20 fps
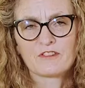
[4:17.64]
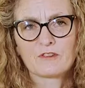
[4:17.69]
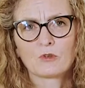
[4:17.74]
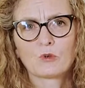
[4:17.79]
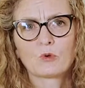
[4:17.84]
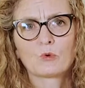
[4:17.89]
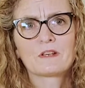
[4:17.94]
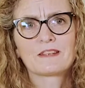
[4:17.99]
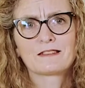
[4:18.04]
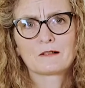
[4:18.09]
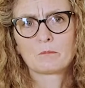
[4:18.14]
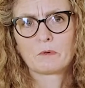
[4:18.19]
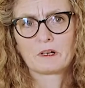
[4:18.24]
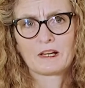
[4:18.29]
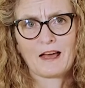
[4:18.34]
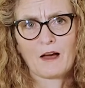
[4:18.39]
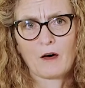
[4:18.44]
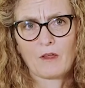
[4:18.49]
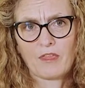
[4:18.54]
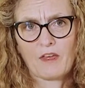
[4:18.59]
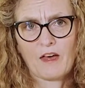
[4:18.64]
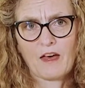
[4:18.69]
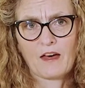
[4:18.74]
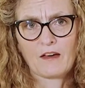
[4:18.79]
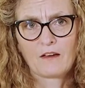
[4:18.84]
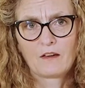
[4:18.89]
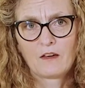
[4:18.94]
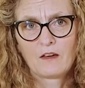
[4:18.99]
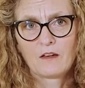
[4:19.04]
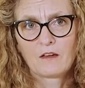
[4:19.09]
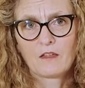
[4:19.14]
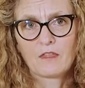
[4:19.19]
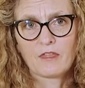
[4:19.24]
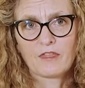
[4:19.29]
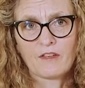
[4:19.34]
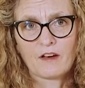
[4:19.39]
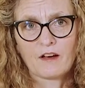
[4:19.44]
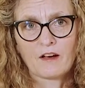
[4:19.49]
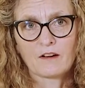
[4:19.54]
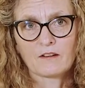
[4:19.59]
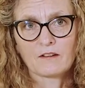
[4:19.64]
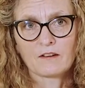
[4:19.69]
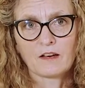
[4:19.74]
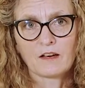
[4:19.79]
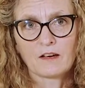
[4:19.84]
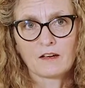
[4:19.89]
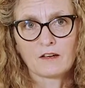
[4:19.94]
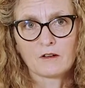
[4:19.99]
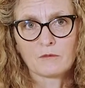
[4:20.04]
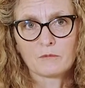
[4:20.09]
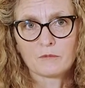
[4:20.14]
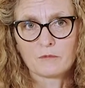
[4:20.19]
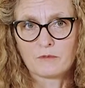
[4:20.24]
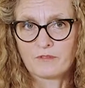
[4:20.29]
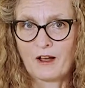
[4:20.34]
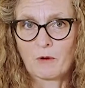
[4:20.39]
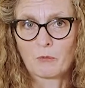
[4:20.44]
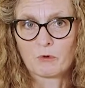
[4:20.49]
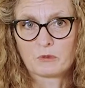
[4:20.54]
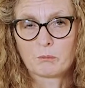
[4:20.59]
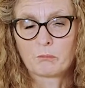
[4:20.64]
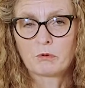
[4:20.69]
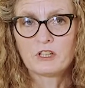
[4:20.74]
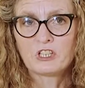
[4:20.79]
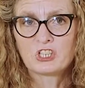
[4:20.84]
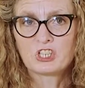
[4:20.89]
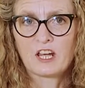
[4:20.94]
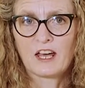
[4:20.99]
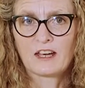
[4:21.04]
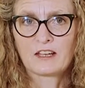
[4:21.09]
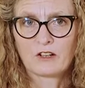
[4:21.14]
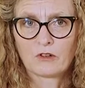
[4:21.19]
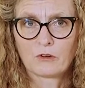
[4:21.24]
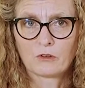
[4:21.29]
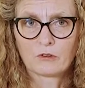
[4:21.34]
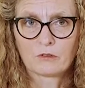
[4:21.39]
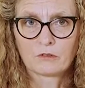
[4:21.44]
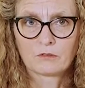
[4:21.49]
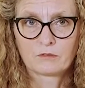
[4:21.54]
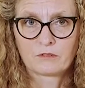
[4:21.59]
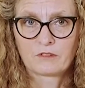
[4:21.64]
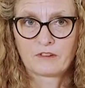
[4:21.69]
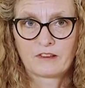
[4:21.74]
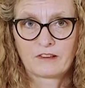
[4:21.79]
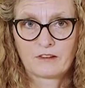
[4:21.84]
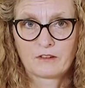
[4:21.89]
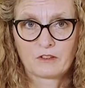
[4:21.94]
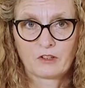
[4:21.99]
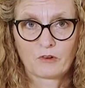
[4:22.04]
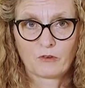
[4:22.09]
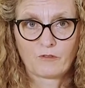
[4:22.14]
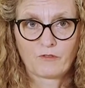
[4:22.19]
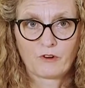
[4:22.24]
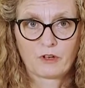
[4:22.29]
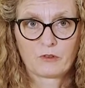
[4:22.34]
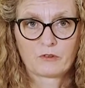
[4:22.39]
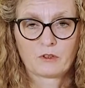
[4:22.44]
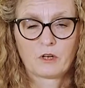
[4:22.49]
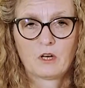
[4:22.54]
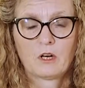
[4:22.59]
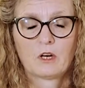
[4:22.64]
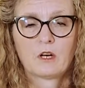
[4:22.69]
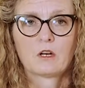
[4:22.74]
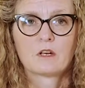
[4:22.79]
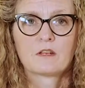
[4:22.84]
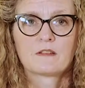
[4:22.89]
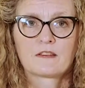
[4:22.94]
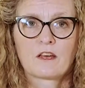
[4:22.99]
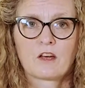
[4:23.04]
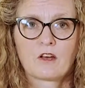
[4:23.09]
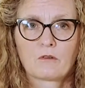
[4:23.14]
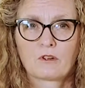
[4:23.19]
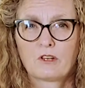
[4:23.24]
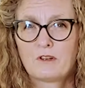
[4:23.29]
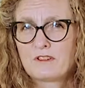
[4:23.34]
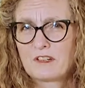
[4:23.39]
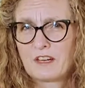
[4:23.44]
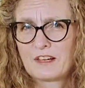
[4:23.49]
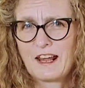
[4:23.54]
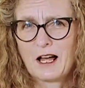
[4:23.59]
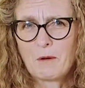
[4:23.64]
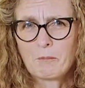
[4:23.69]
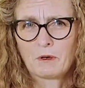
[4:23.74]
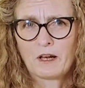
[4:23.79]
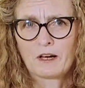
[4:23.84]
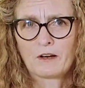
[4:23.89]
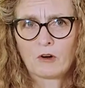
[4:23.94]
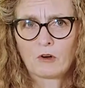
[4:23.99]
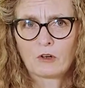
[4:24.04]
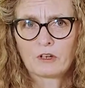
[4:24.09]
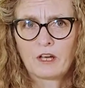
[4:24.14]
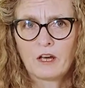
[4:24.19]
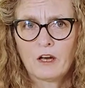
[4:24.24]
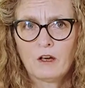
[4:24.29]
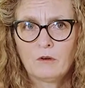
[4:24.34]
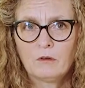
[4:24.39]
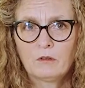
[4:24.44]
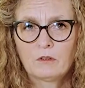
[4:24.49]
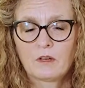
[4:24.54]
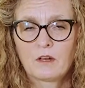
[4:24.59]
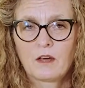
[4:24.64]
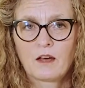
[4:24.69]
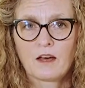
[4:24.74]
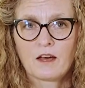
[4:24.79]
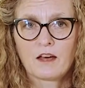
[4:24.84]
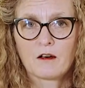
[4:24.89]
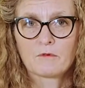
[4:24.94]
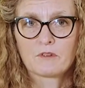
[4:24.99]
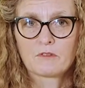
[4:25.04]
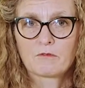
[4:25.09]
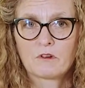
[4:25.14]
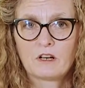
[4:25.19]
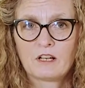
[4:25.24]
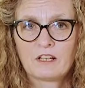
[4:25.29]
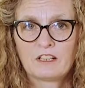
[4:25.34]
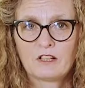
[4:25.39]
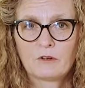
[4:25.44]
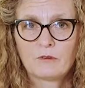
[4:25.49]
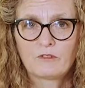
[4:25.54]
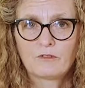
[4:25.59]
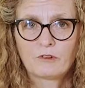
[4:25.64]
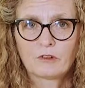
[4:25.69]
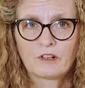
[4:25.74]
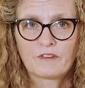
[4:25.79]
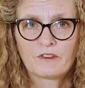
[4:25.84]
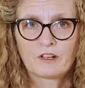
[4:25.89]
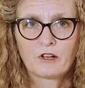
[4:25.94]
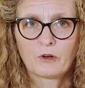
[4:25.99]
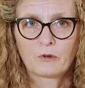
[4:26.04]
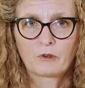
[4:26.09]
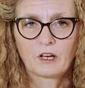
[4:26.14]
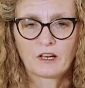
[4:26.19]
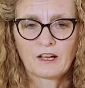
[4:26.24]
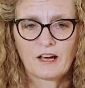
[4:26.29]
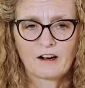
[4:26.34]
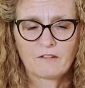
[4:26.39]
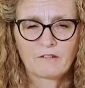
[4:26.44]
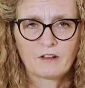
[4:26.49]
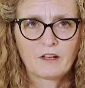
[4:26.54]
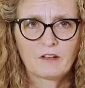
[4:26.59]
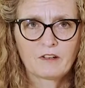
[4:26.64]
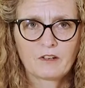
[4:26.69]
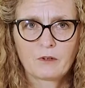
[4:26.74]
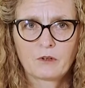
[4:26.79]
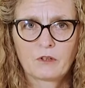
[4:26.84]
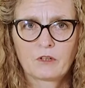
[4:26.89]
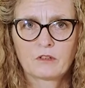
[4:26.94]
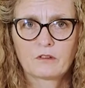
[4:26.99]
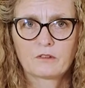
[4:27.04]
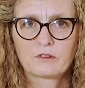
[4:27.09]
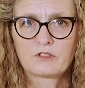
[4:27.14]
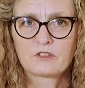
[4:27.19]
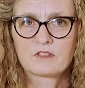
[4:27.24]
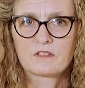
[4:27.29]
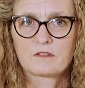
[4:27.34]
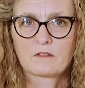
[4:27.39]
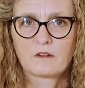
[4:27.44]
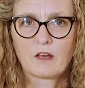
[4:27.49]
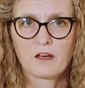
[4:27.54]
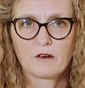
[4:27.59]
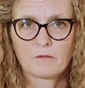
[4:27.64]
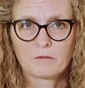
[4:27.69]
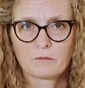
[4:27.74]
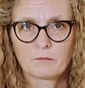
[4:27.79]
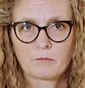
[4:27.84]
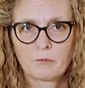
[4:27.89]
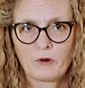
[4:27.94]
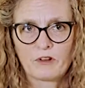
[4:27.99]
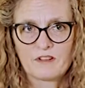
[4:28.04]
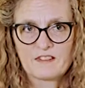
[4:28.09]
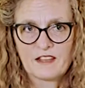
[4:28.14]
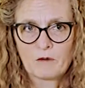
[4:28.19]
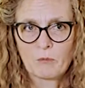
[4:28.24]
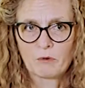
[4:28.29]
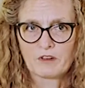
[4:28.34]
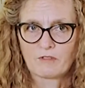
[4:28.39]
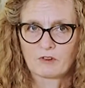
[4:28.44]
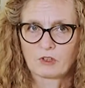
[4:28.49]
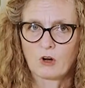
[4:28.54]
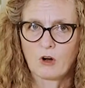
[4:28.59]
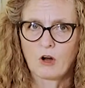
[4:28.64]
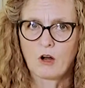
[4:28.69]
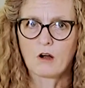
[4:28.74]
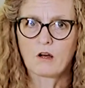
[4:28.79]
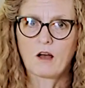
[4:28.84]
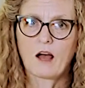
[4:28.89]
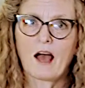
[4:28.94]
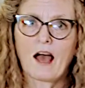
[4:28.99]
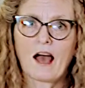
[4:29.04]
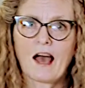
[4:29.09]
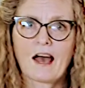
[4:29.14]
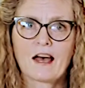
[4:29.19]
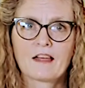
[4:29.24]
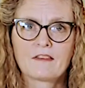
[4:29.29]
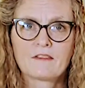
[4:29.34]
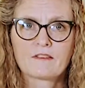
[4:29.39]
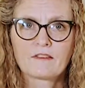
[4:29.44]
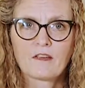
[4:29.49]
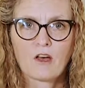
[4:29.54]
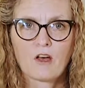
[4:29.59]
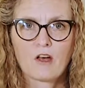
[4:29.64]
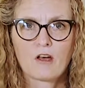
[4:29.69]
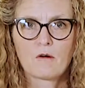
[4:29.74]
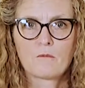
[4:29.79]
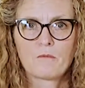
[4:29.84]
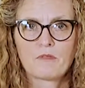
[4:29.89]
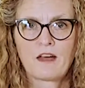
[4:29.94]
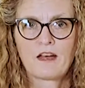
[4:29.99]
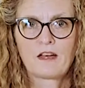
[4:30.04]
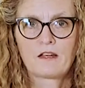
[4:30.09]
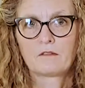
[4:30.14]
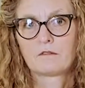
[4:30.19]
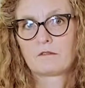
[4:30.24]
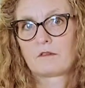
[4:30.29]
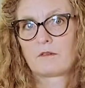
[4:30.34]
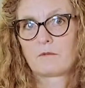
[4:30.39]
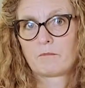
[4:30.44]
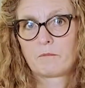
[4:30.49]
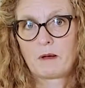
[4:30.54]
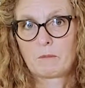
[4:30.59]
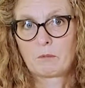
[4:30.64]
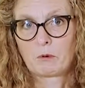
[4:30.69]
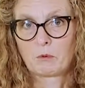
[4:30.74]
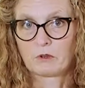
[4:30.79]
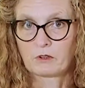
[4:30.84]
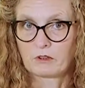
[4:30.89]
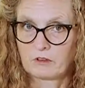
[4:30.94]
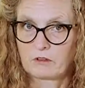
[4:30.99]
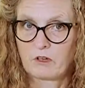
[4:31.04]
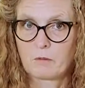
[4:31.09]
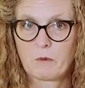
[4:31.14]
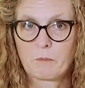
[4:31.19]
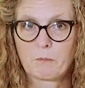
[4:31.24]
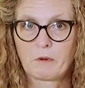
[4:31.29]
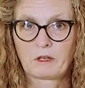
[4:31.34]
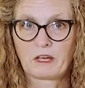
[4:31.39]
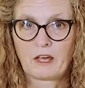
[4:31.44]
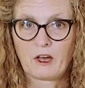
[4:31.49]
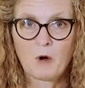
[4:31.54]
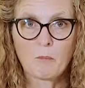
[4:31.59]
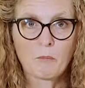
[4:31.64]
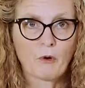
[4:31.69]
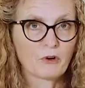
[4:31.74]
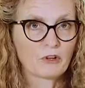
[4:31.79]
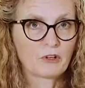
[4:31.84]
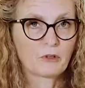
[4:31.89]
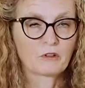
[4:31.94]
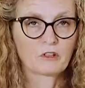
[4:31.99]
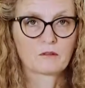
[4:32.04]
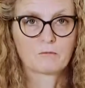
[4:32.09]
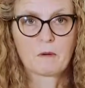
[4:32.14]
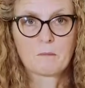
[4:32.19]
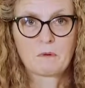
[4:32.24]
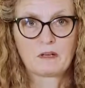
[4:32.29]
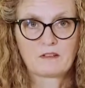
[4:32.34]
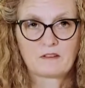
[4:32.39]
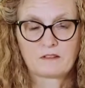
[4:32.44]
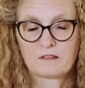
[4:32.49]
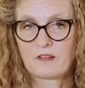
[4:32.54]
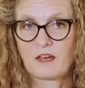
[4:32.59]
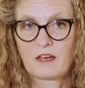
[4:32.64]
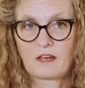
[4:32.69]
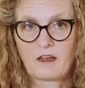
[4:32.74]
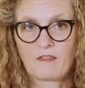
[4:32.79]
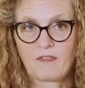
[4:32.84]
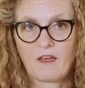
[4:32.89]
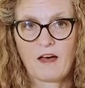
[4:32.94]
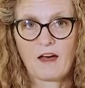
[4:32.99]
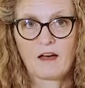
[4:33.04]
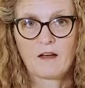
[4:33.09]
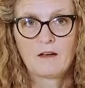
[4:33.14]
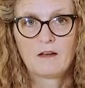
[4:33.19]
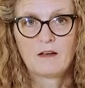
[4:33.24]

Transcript: always somebody out there that would appreciate your food. So using an app like Olio, it's really useful in the local area. You can just say what you've got, and then people will come and pick it up, or you can maybe take it there.